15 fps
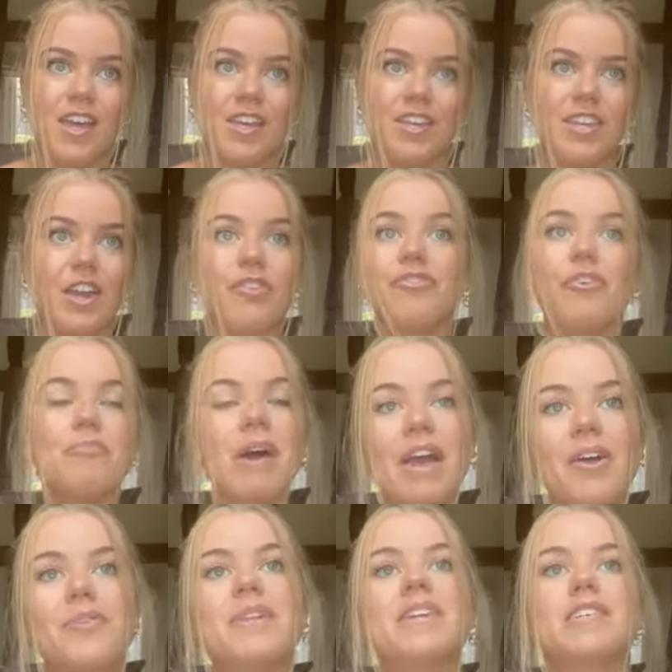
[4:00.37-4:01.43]
you know, from my
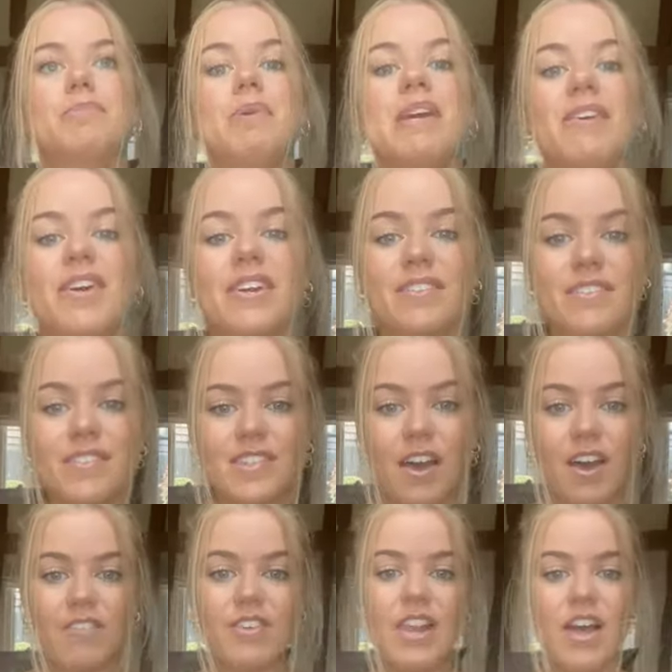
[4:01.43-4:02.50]
own experience,
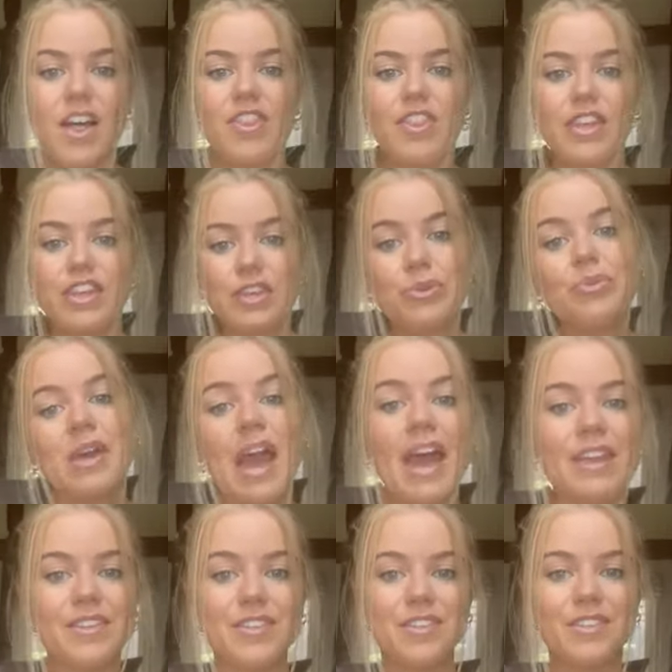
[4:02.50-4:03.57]
I've learned that you
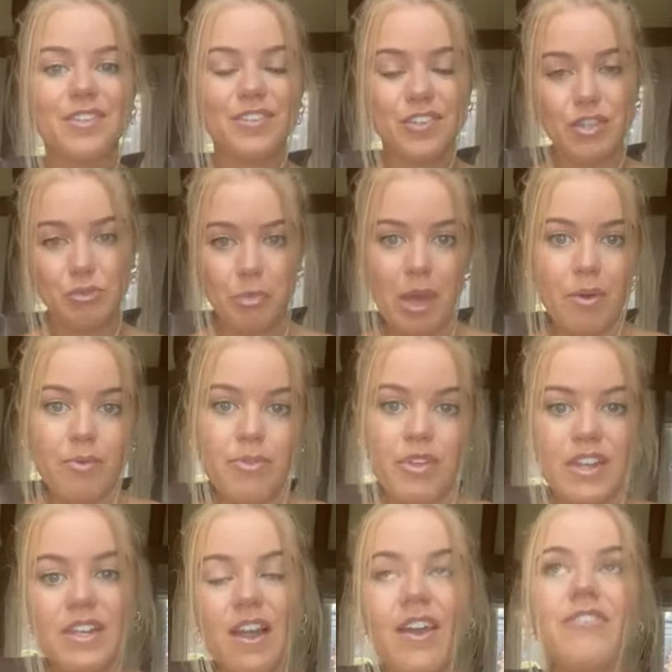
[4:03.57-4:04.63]
can do both
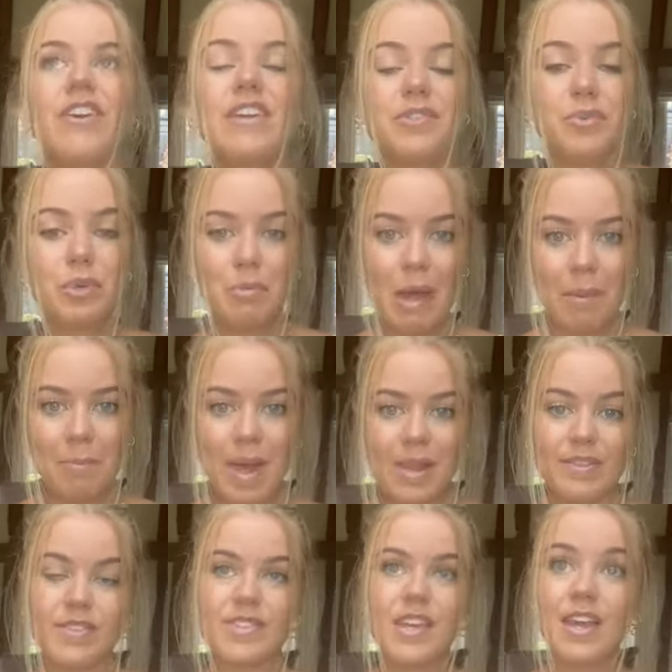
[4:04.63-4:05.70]
and life is all about
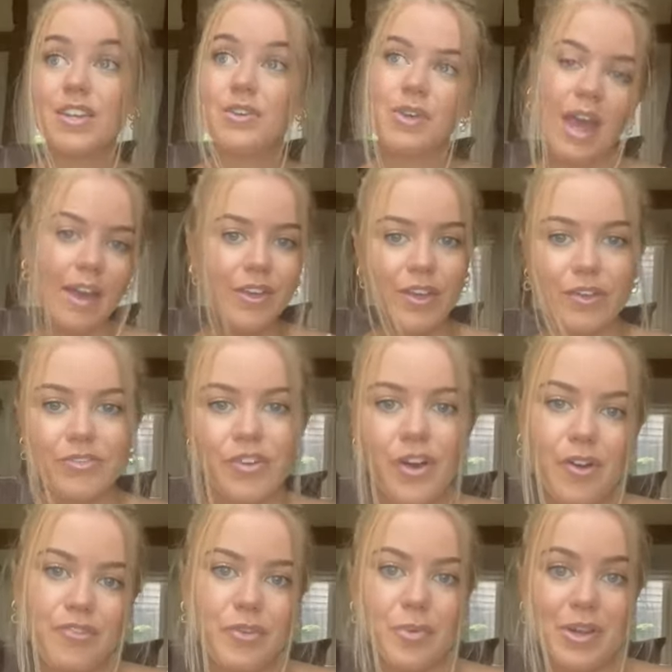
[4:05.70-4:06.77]
balance and you can go for
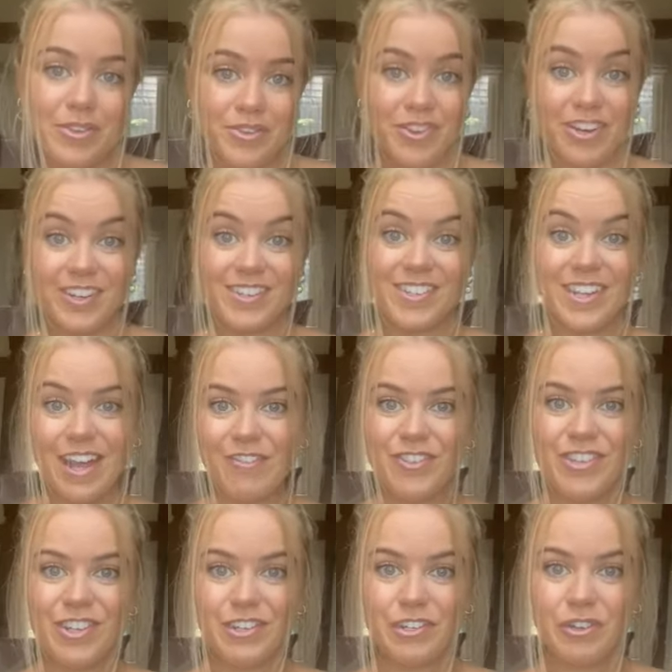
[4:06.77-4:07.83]
after work drinks and have a
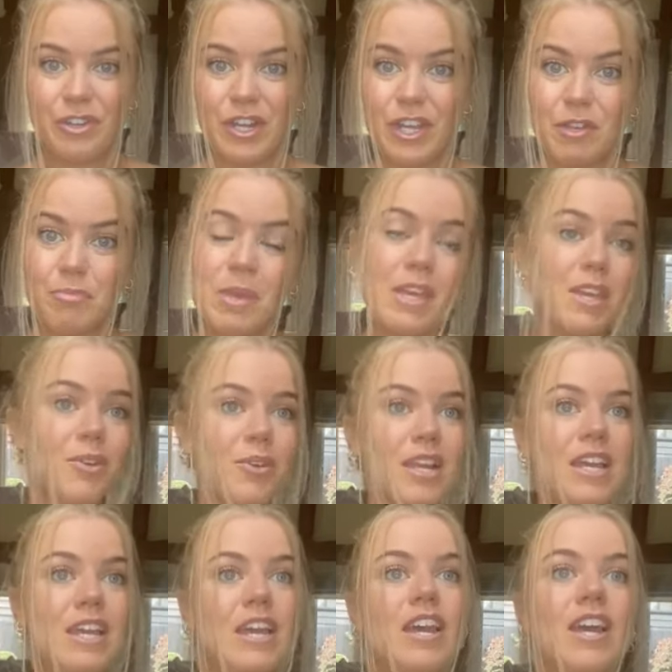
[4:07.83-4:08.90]
gin and tonic, but
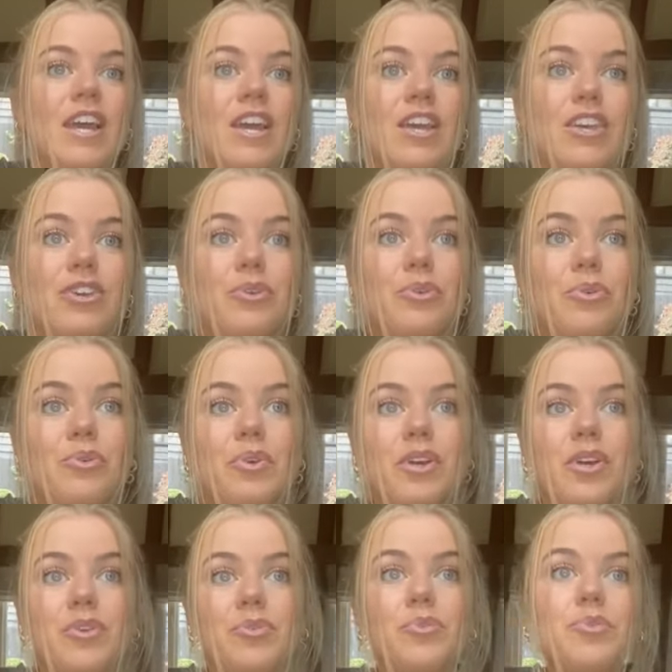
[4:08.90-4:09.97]
equally you
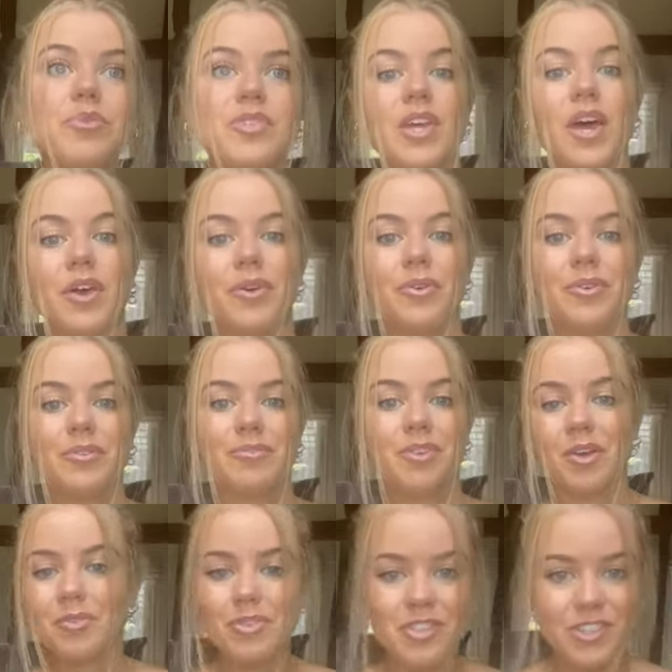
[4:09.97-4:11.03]
can also
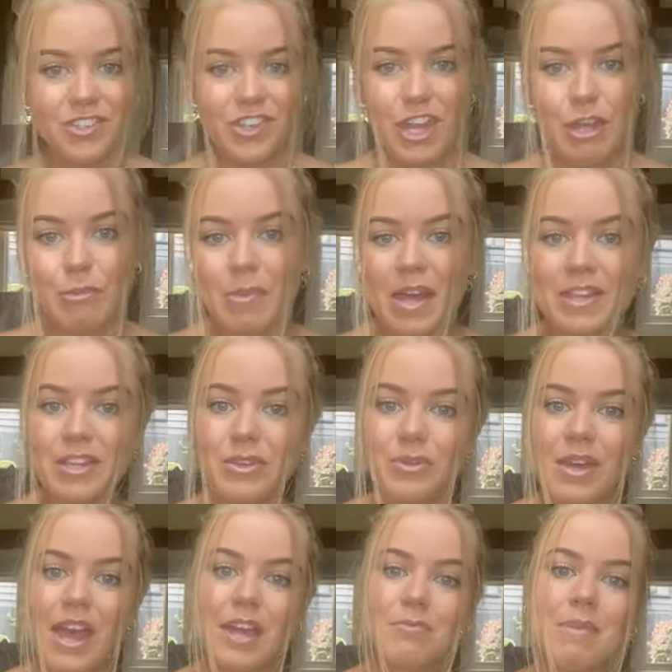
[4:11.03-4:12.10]
go to the gym and you
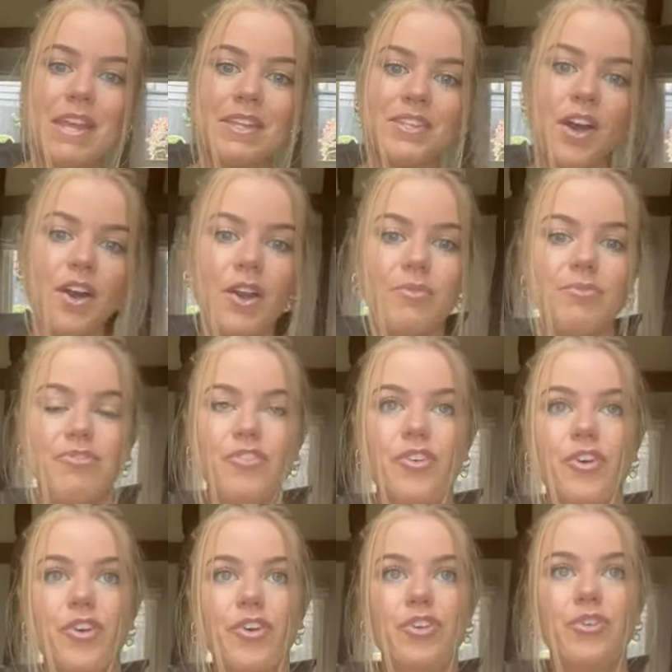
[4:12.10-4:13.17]
can make time
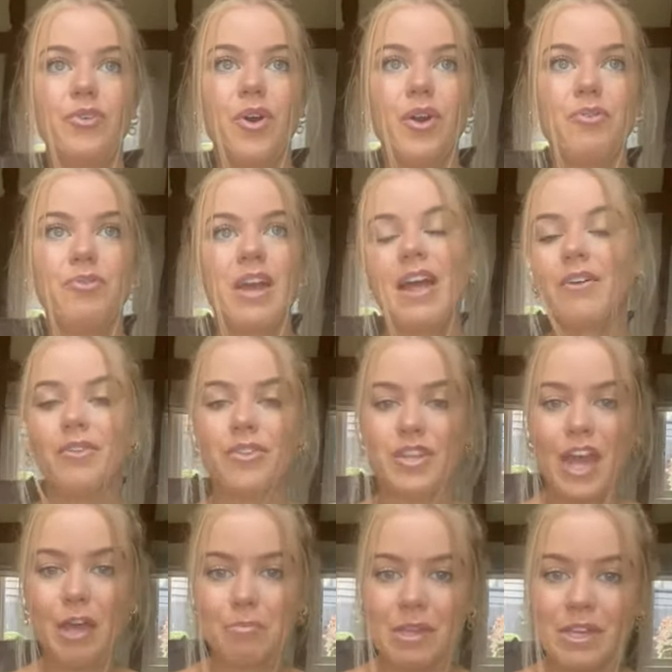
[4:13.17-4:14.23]
for your own health and
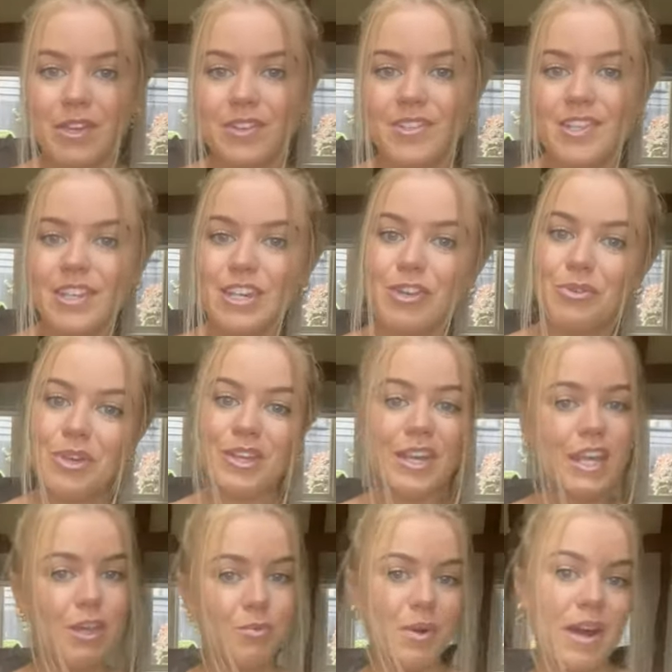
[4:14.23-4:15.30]
happiness and you can
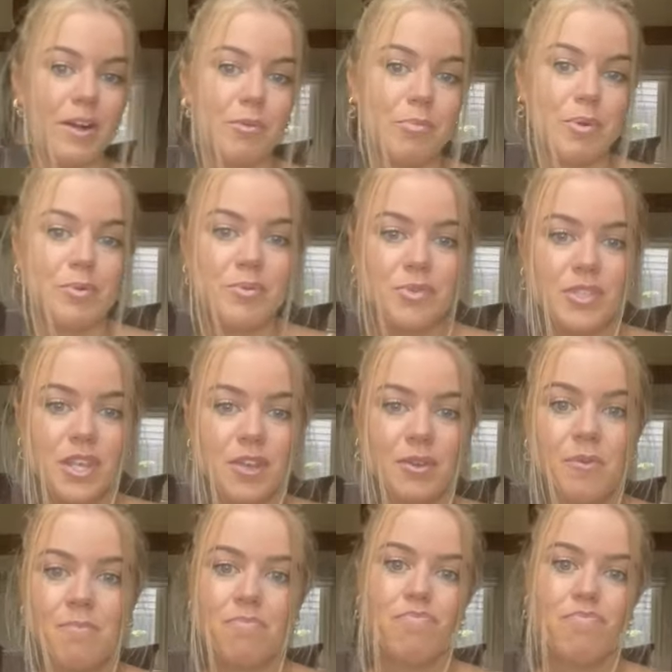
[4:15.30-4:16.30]
eat well, but also